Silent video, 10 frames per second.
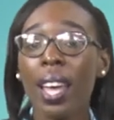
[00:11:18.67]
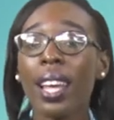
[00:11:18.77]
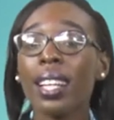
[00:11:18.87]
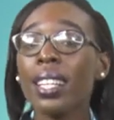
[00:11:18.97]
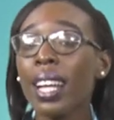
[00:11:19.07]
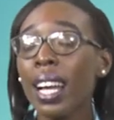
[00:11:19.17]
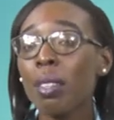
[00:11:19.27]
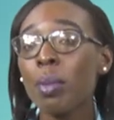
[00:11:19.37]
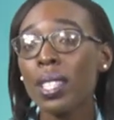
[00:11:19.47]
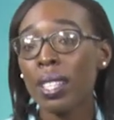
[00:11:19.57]
It
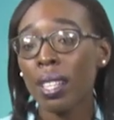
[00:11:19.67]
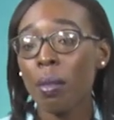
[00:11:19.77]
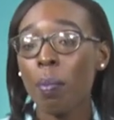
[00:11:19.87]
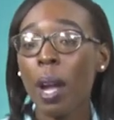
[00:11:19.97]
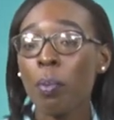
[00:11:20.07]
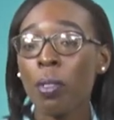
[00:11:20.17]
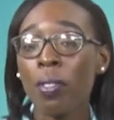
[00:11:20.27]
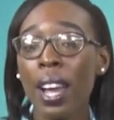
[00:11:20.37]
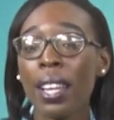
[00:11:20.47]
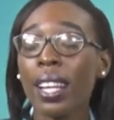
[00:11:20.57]
can be done by
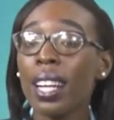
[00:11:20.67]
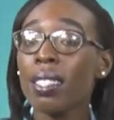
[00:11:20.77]
providing a